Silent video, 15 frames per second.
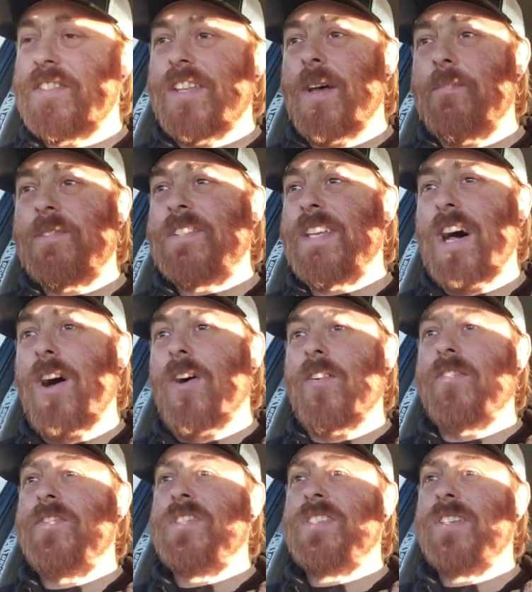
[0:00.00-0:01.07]

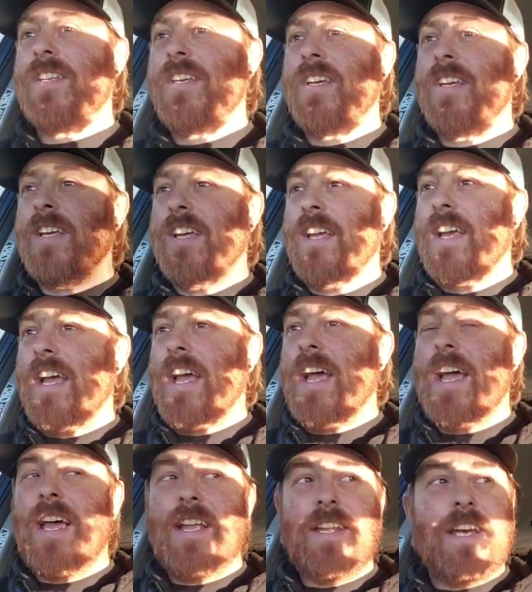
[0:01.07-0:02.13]
themselves.
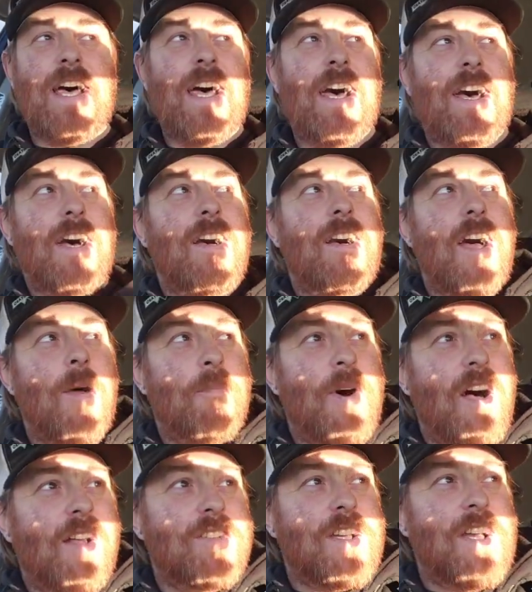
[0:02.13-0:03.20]
And I
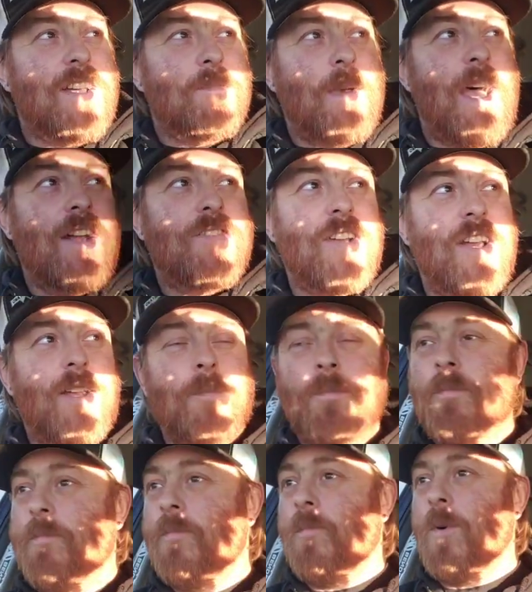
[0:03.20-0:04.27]
apologize, Patrick.
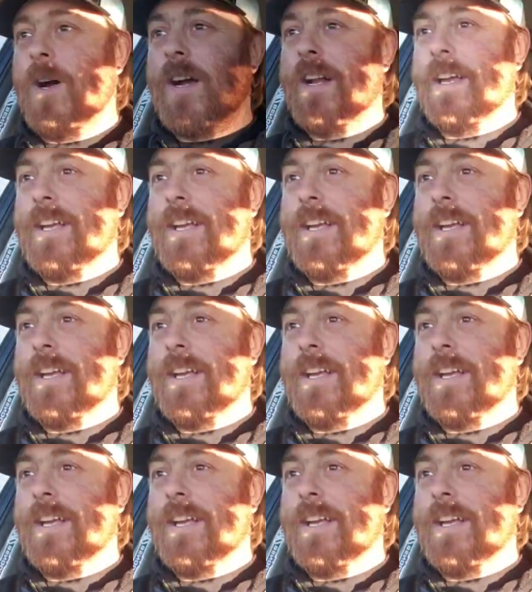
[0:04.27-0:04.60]
We're gonna